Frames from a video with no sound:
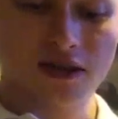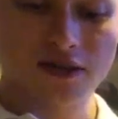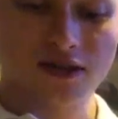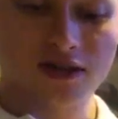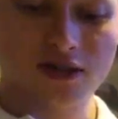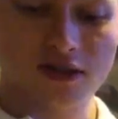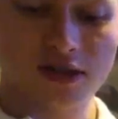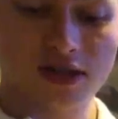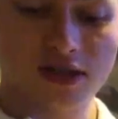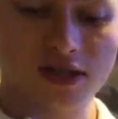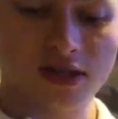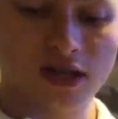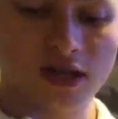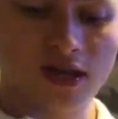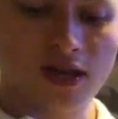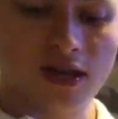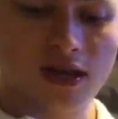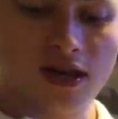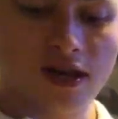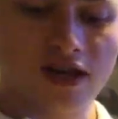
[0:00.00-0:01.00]
Chaos Knights,
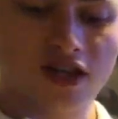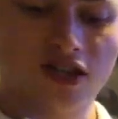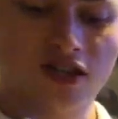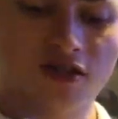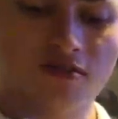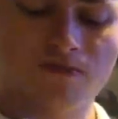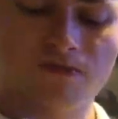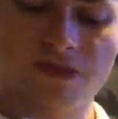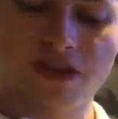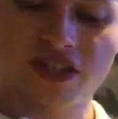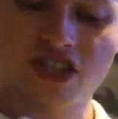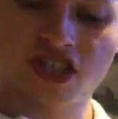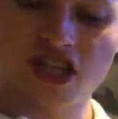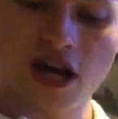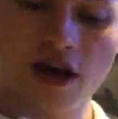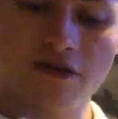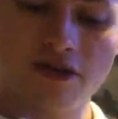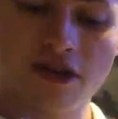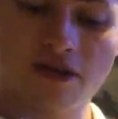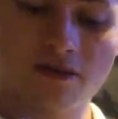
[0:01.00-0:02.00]
a
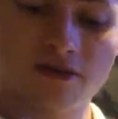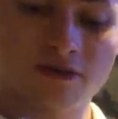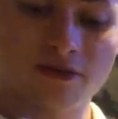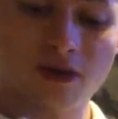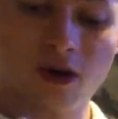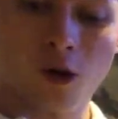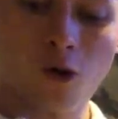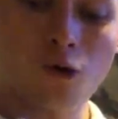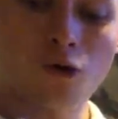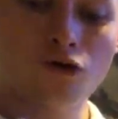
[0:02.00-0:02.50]
Chariot.